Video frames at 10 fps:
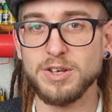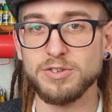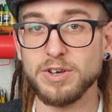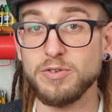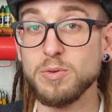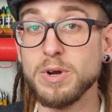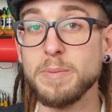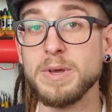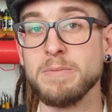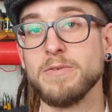So if you want to
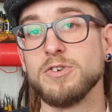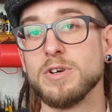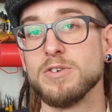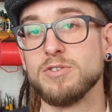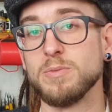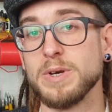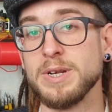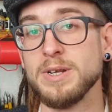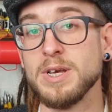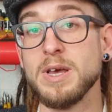be in with a chance to win,